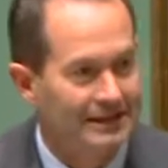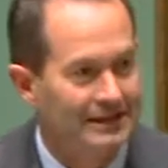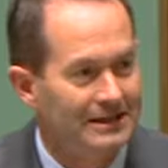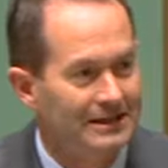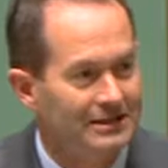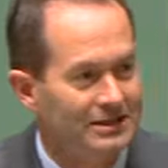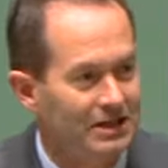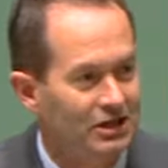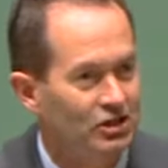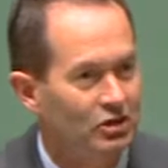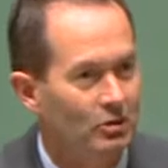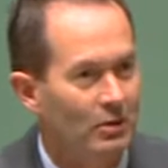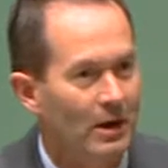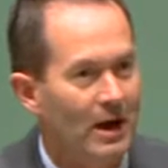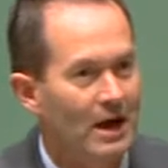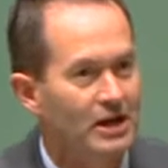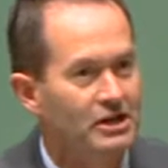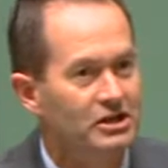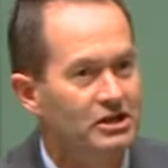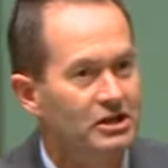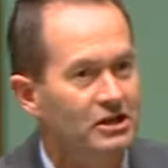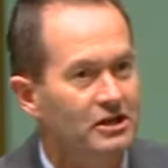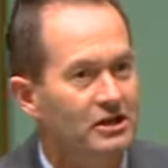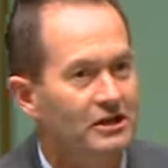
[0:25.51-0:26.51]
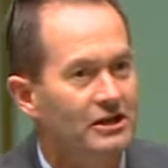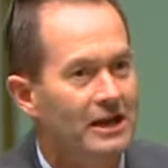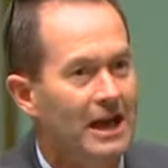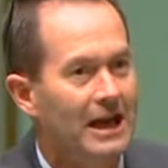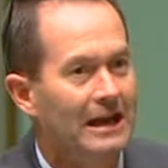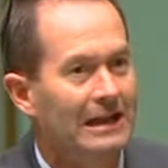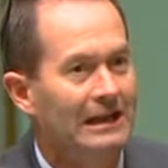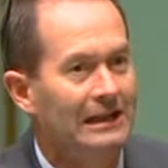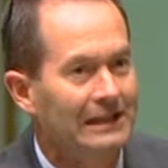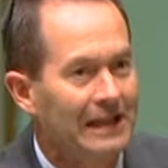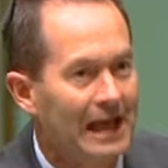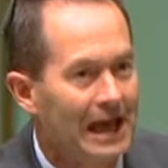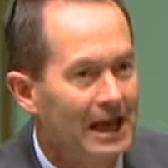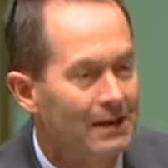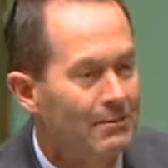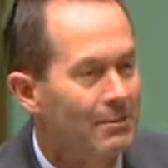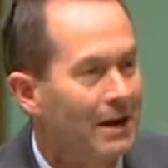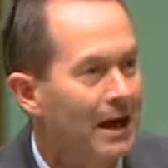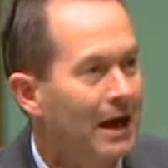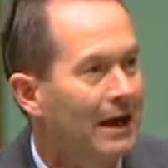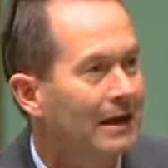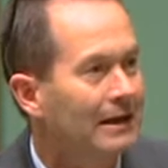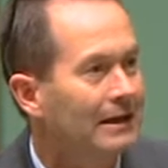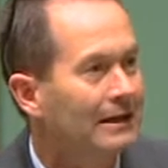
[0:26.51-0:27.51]
situation that
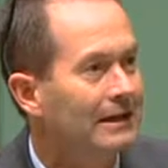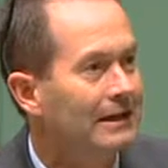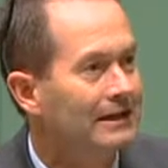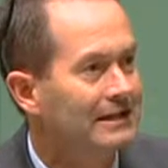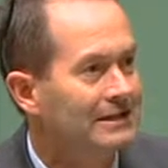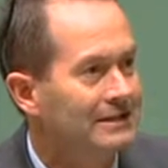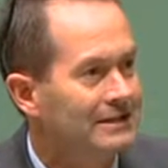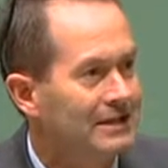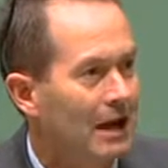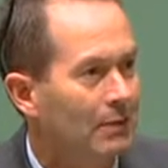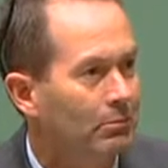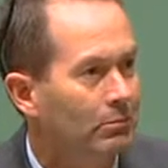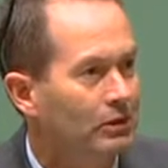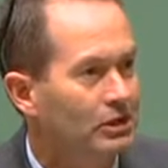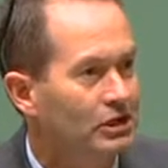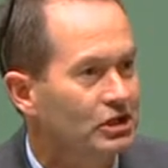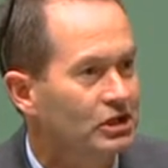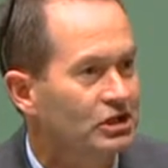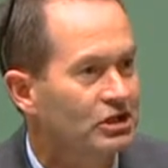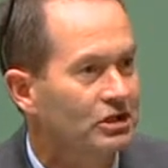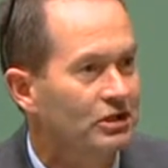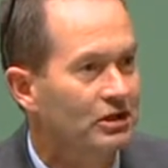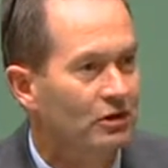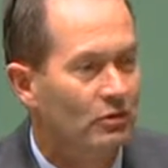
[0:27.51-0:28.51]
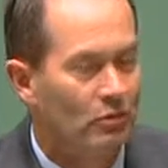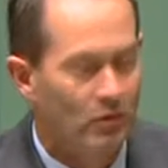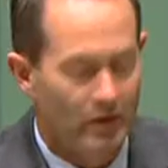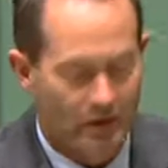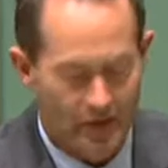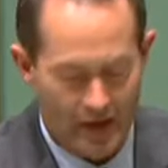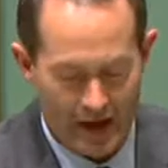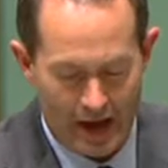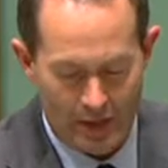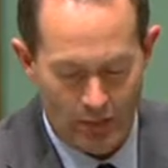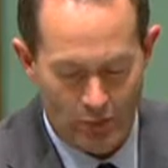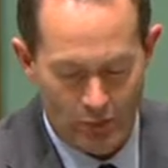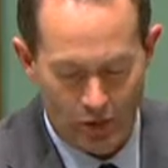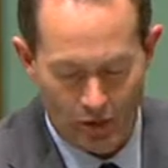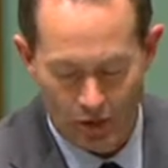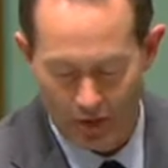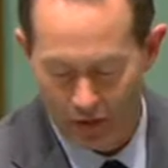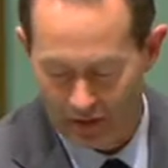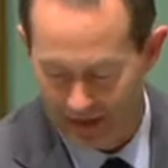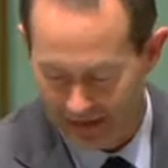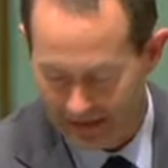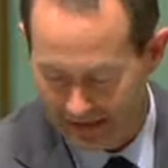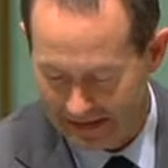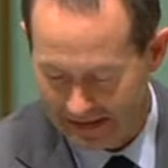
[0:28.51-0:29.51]
Labor established when they
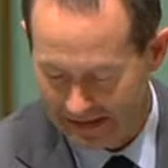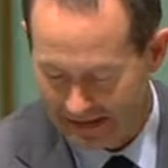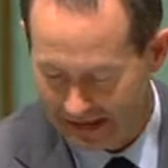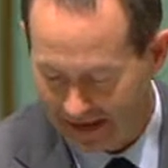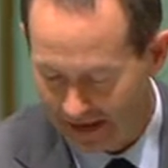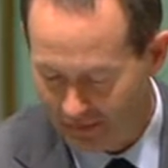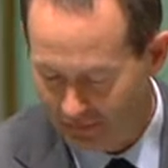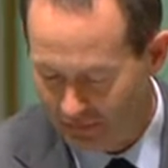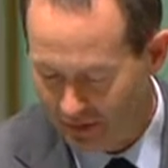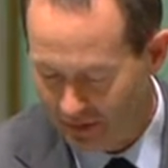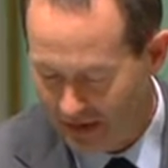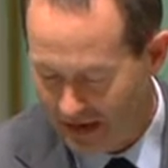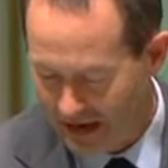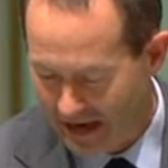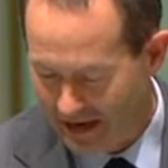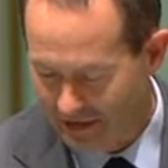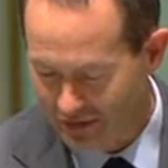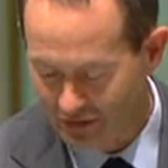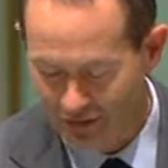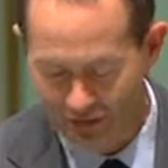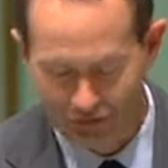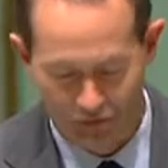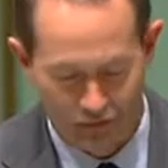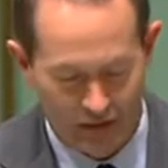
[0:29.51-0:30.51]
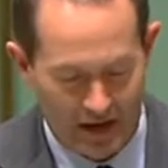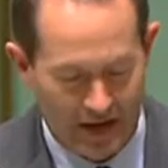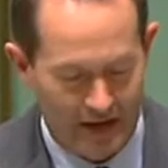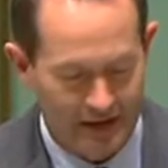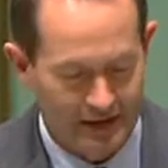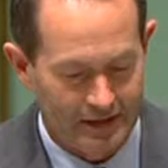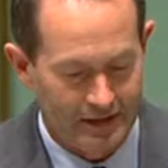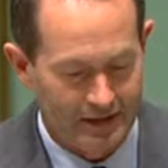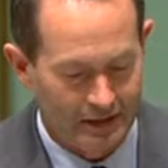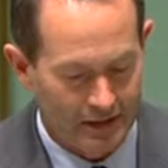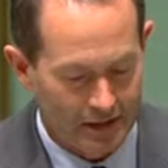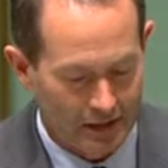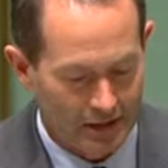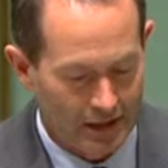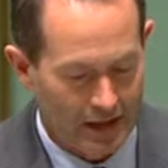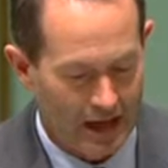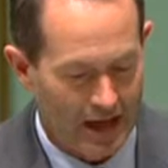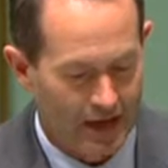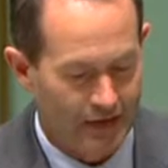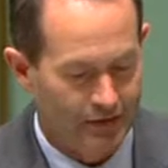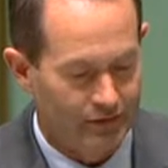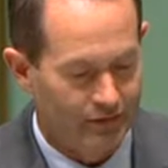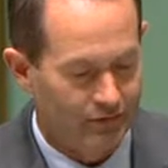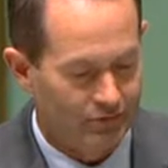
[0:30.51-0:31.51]
were in government under the
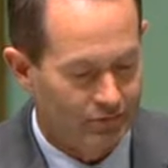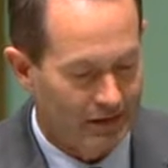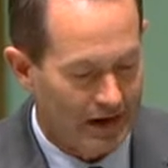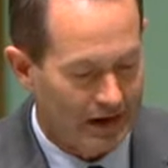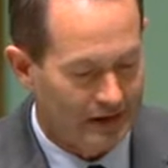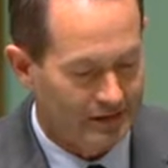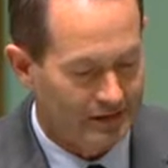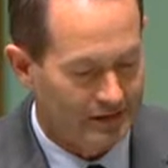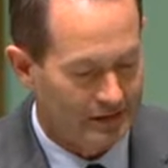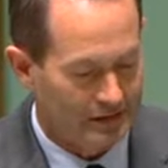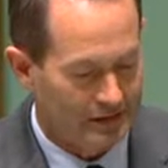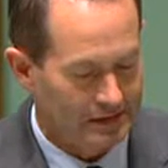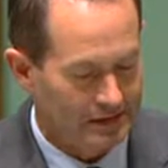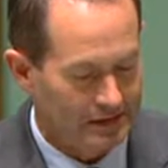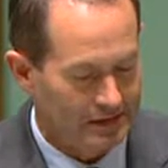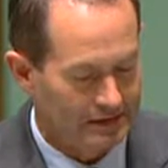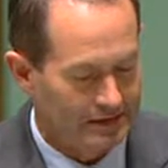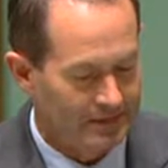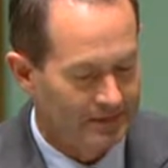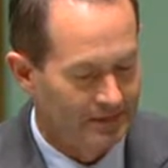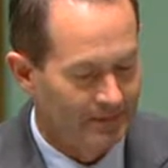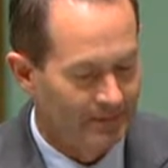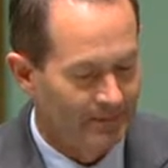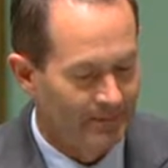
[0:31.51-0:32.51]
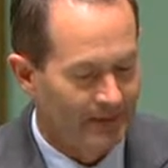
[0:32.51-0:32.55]
Gillard-Rudd years.